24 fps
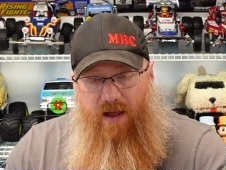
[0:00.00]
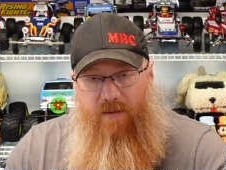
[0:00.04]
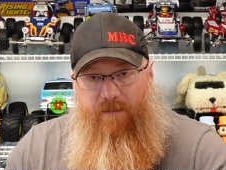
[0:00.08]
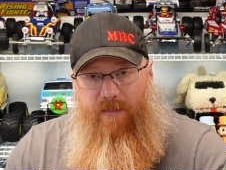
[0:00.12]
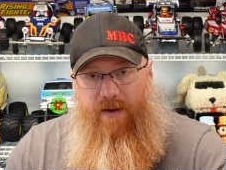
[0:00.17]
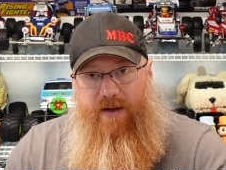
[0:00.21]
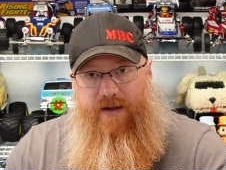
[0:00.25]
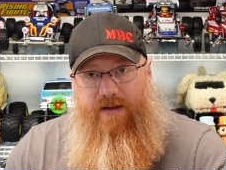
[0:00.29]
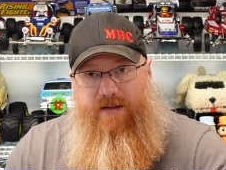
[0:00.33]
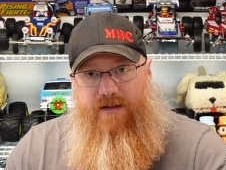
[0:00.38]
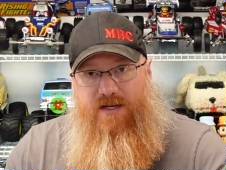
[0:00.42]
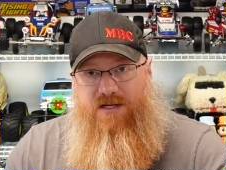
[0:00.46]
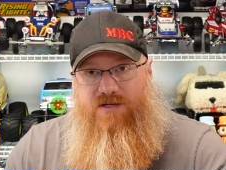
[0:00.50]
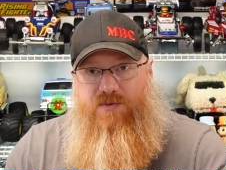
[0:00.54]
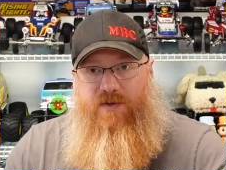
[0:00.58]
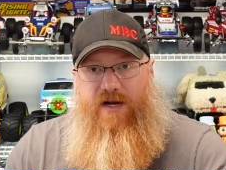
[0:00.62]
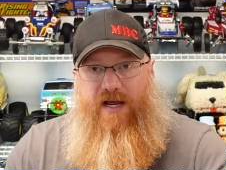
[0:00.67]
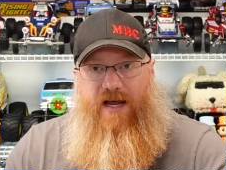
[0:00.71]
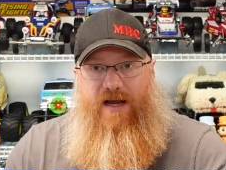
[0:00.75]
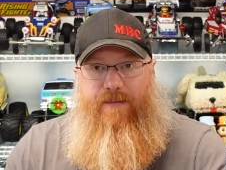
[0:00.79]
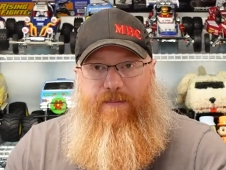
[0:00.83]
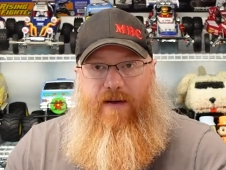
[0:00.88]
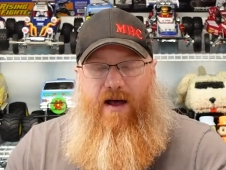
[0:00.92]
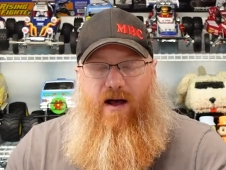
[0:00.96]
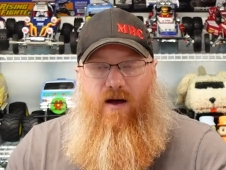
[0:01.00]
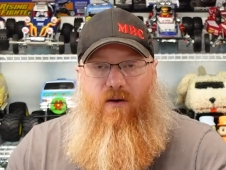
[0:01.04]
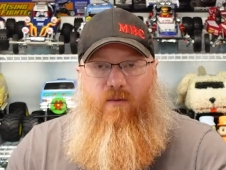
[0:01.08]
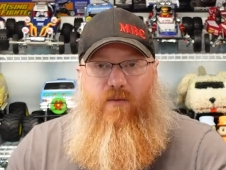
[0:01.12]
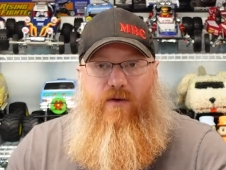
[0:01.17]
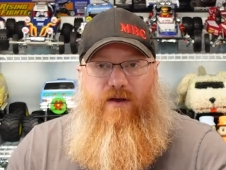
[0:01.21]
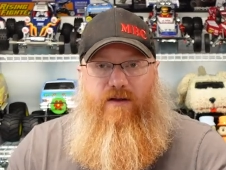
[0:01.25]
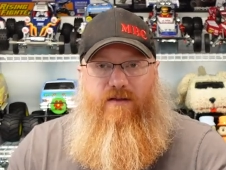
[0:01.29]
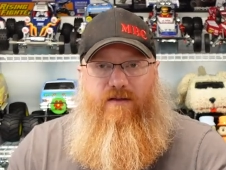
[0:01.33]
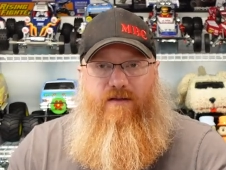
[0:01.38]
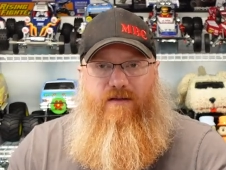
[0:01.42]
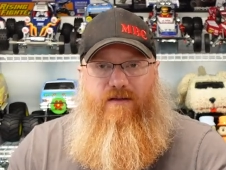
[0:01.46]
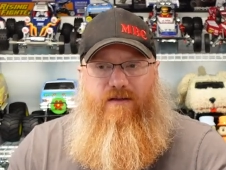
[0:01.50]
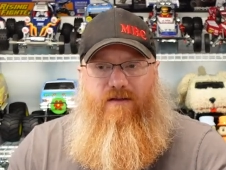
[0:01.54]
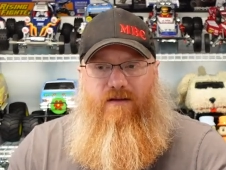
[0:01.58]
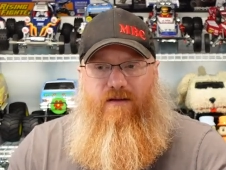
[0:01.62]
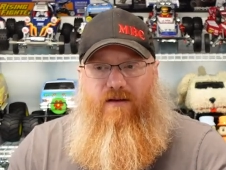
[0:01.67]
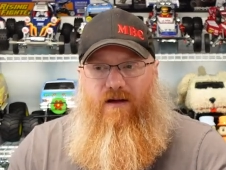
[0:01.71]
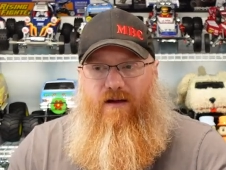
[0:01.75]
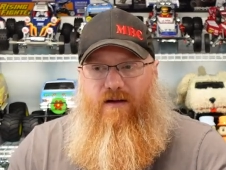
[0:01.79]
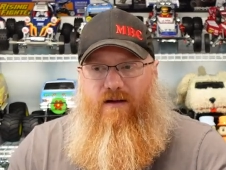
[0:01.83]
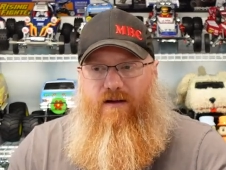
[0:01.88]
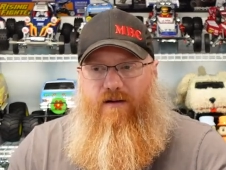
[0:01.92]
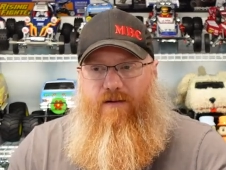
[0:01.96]
but this one came out with
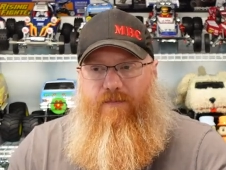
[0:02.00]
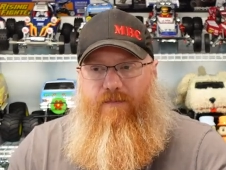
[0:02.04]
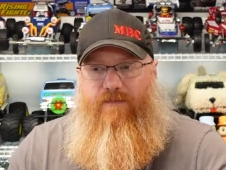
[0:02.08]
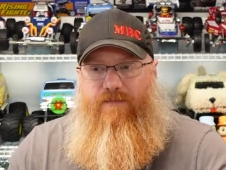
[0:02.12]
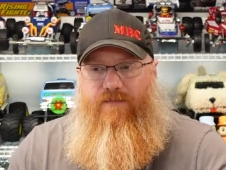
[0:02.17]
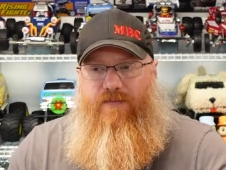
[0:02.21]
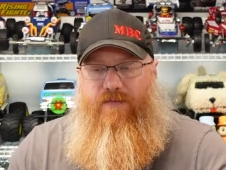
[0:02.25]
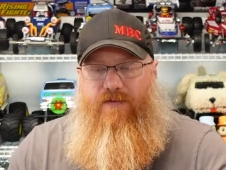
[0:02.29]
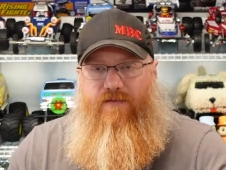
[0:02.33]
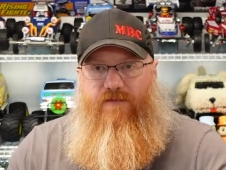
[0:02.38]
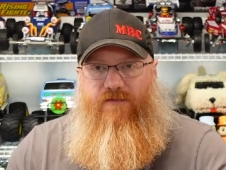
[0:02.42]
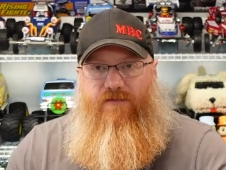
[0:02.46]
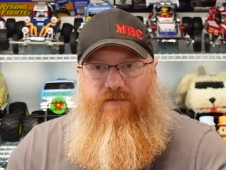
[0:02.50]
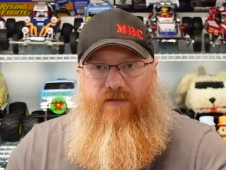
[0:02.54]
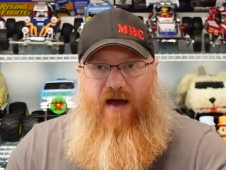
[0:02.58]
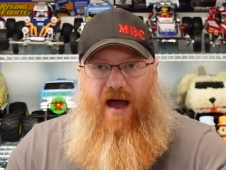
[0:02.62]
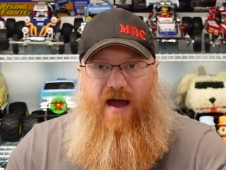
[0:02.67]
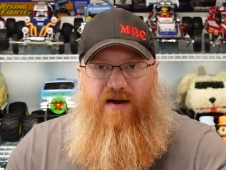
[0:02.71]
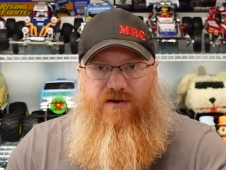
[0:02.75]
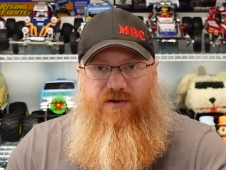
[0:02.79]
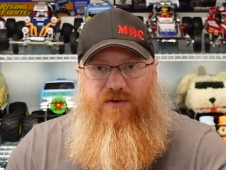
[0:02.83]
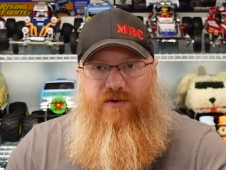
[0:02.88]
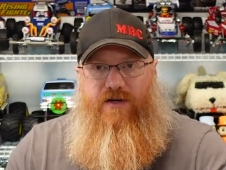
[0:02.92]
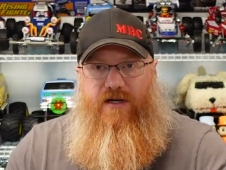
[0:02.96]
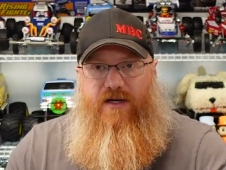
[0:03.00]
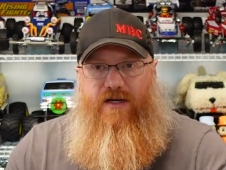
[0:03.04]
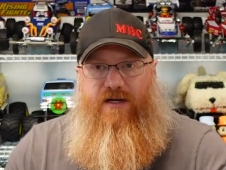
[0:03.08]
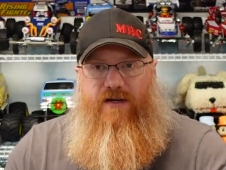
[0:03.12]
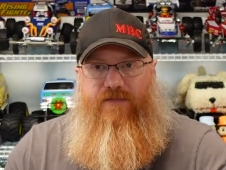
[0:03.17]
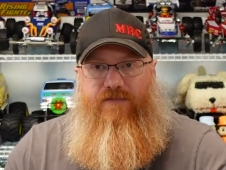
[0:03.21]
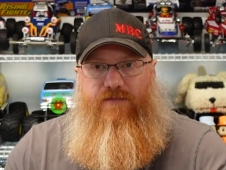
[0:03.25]
factory